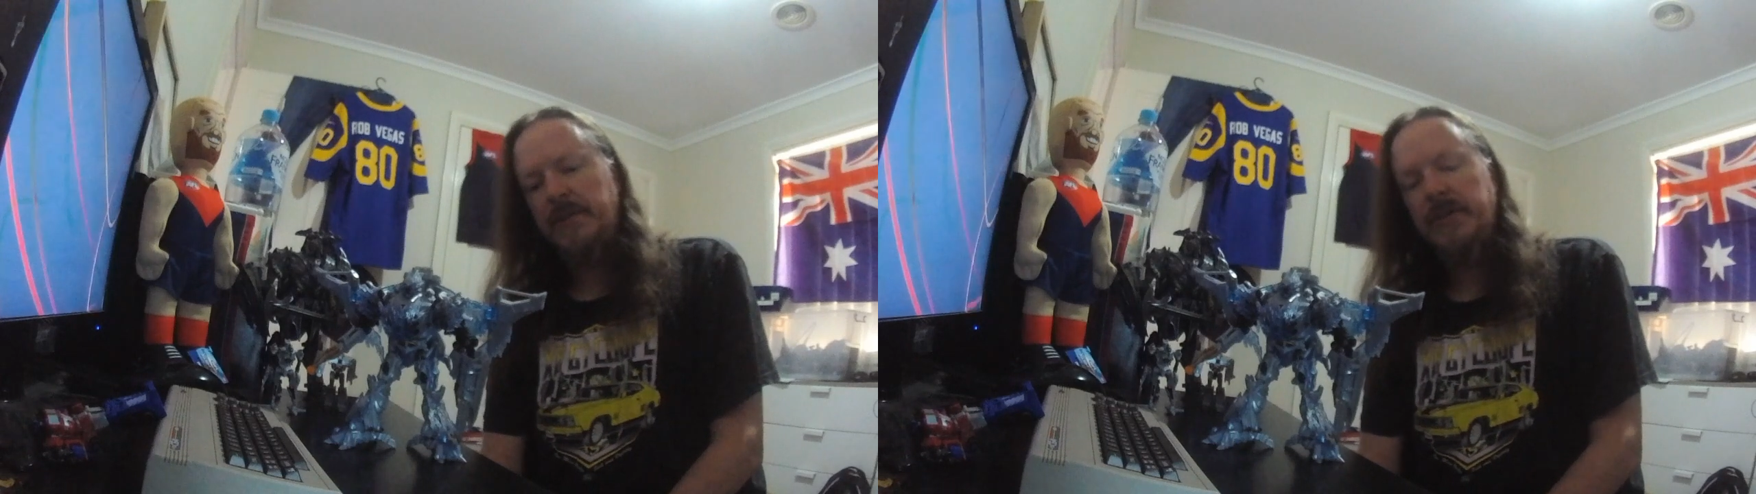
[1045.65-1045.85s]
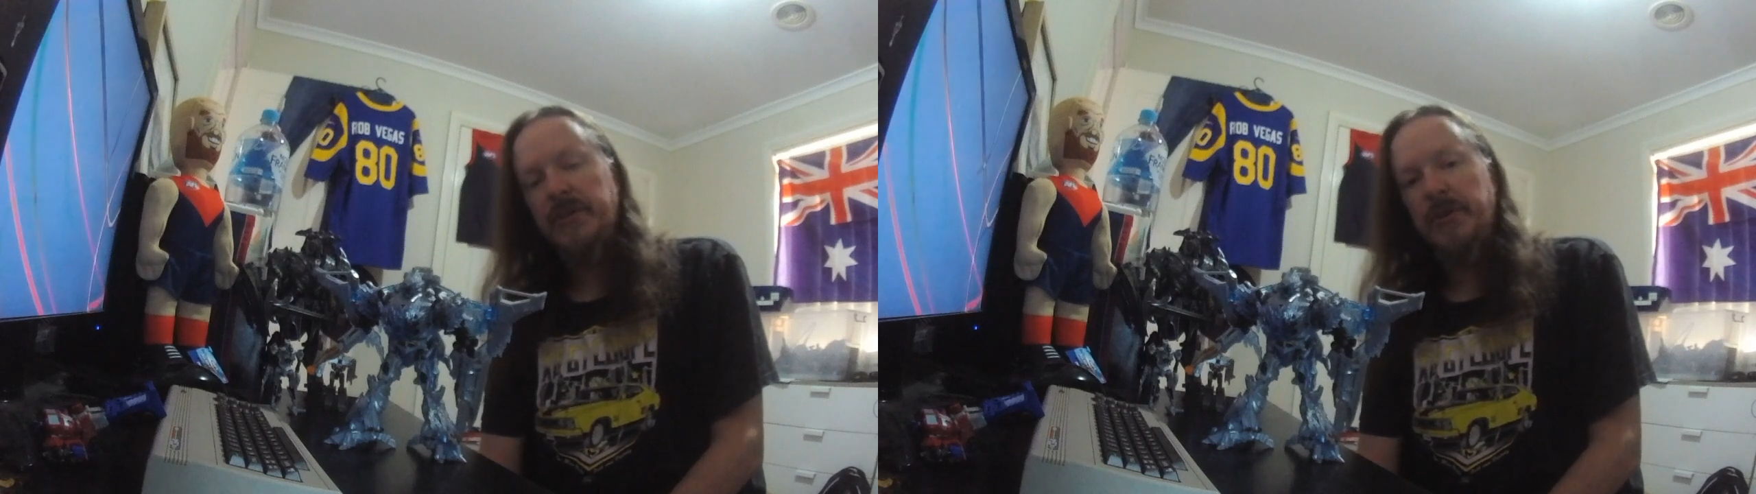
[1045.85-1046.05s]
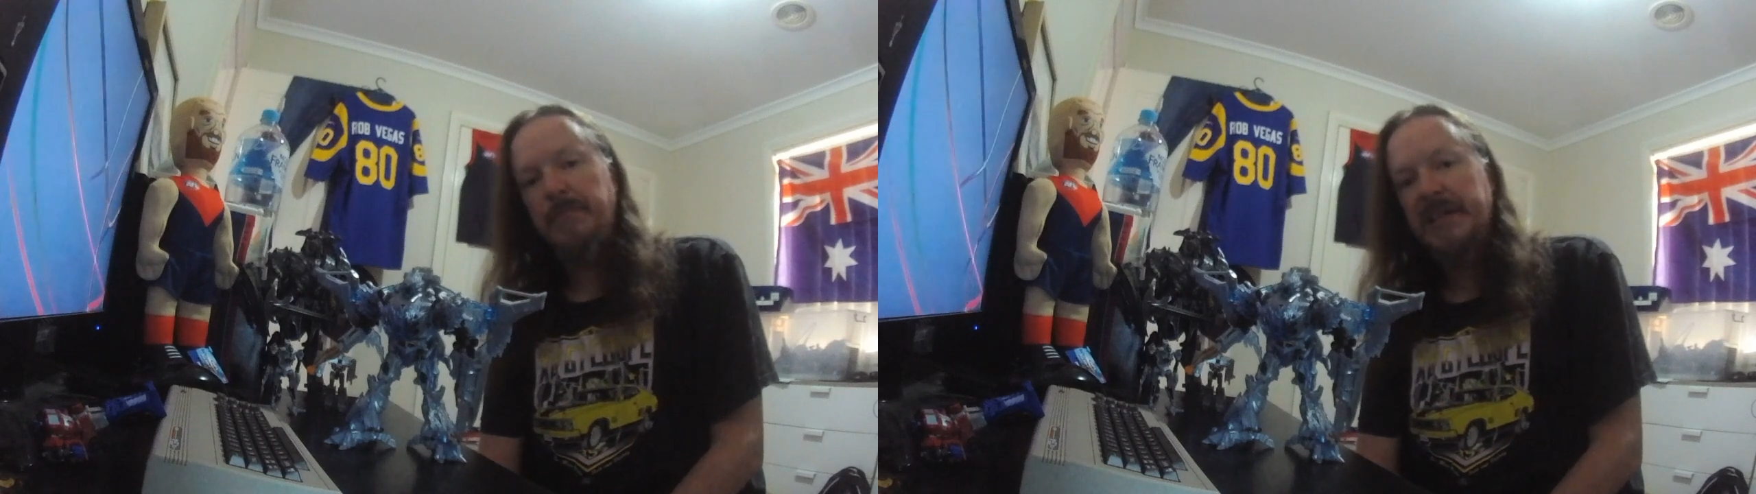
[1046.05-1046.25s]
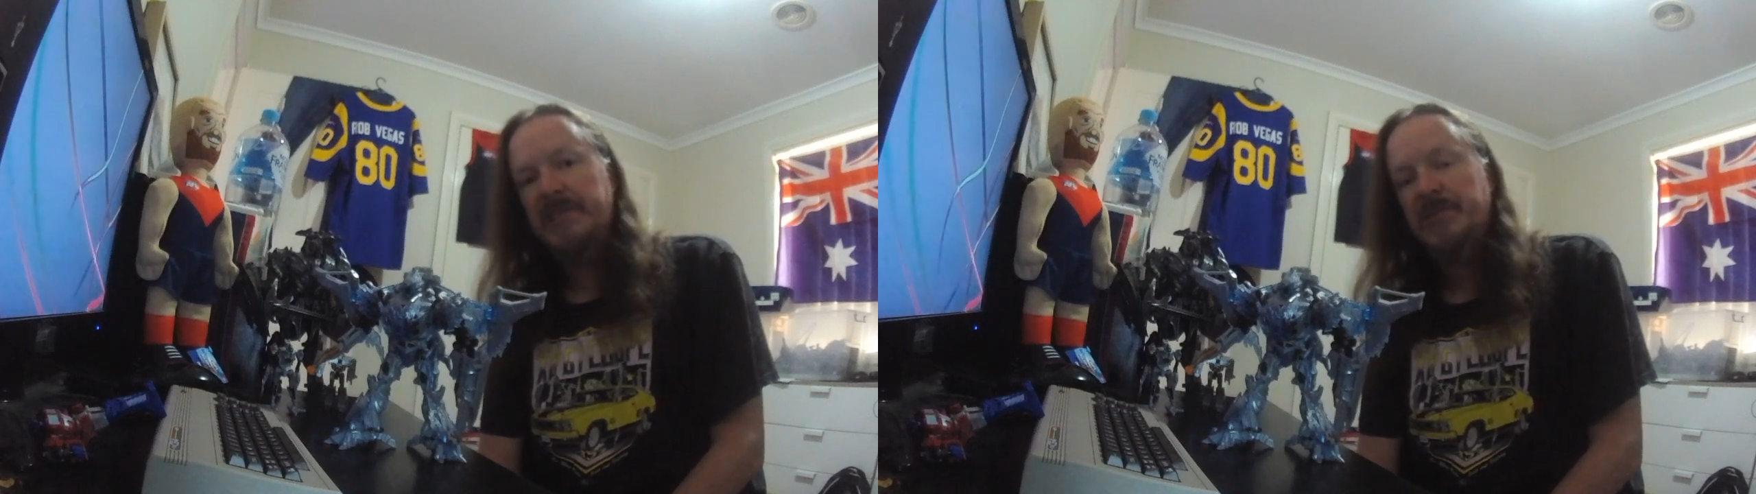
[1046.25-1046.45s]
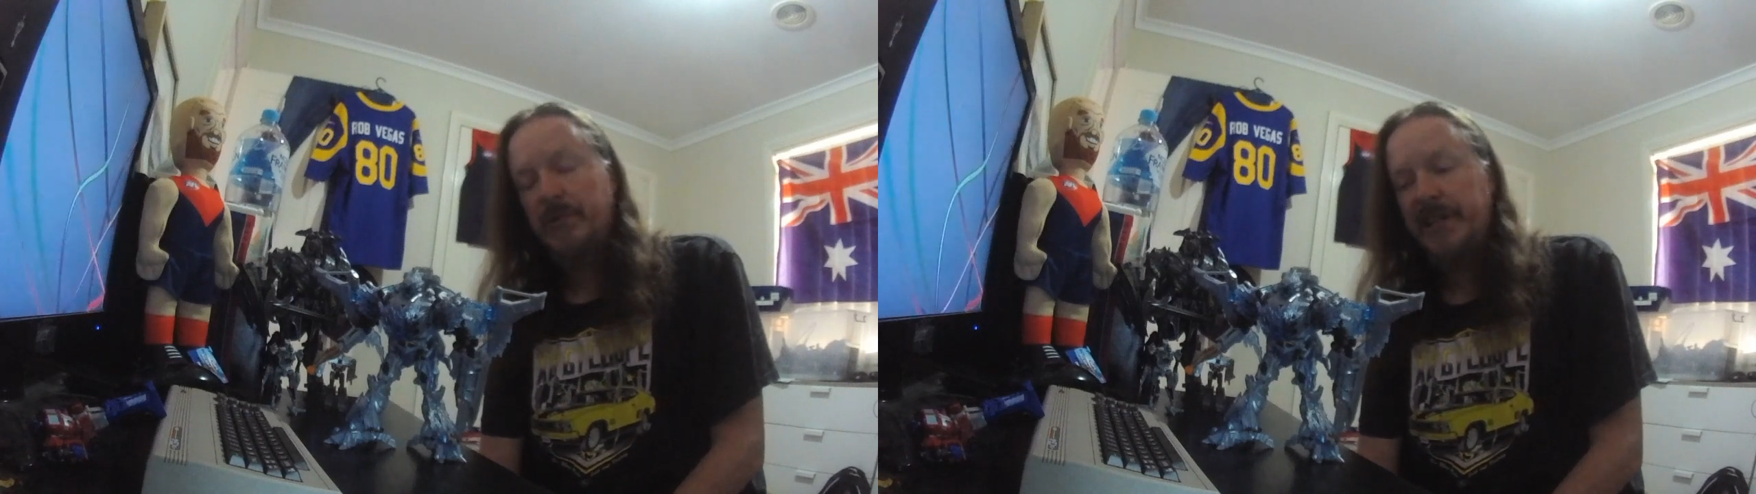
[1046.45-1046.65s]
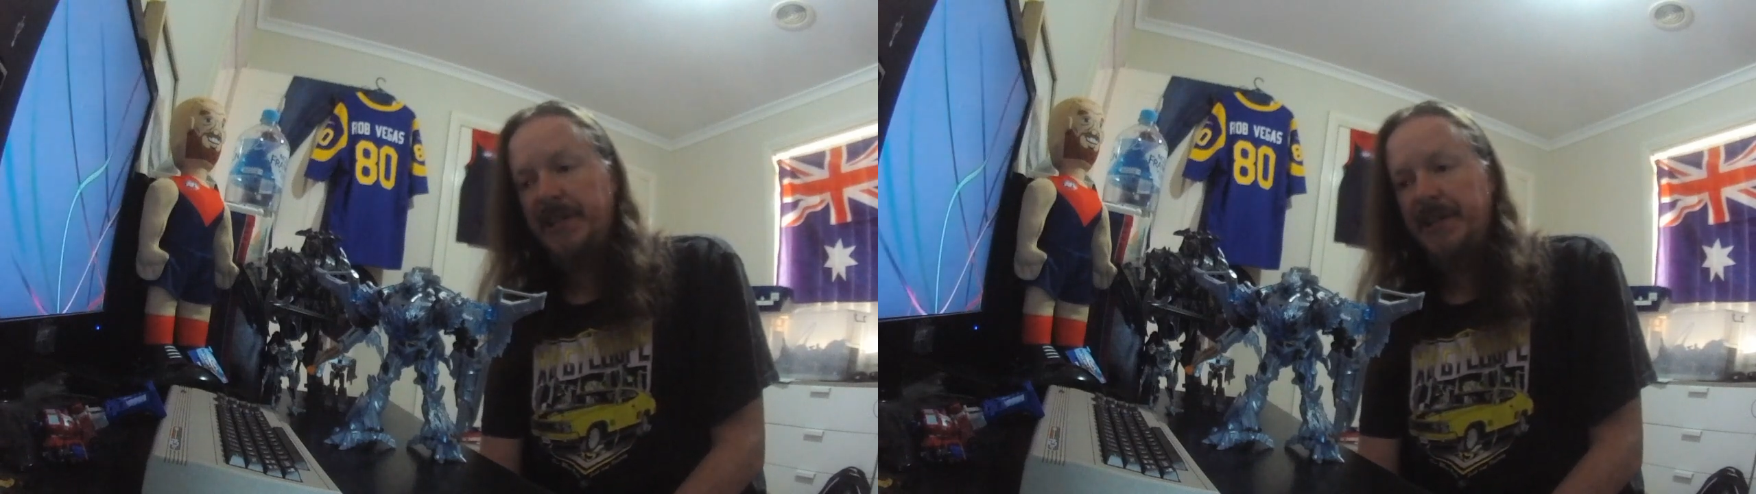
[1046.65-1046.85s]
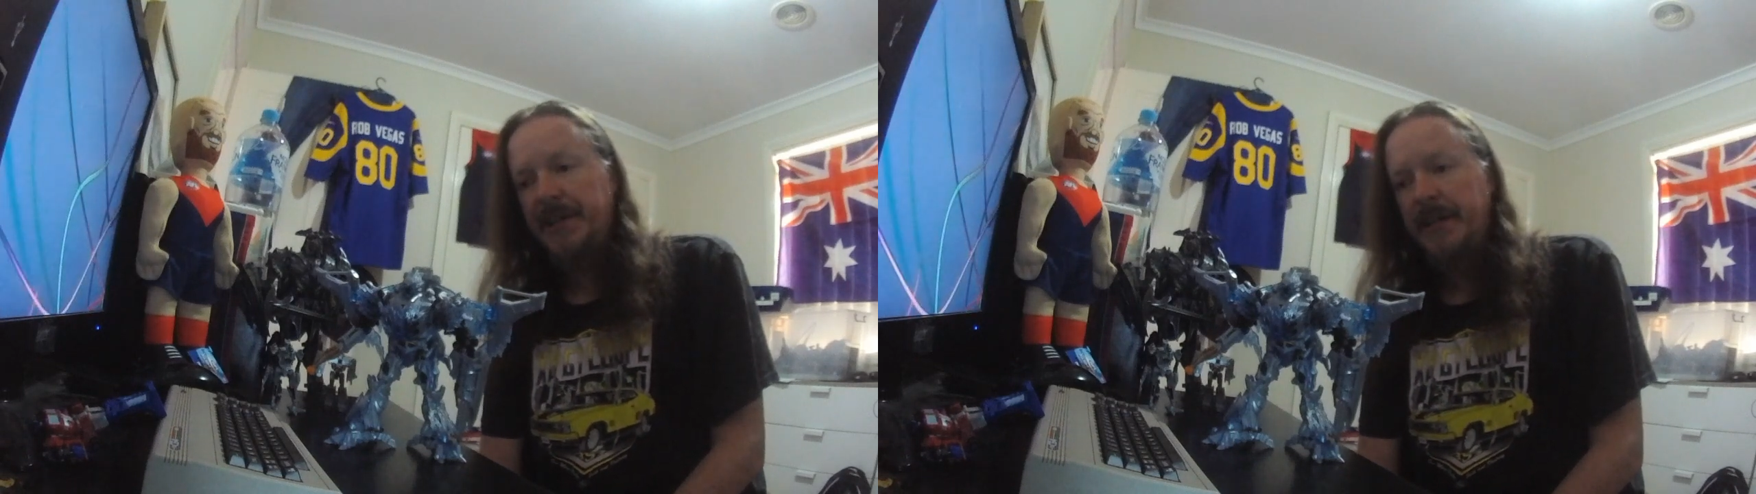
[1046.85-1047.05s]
on the big screen.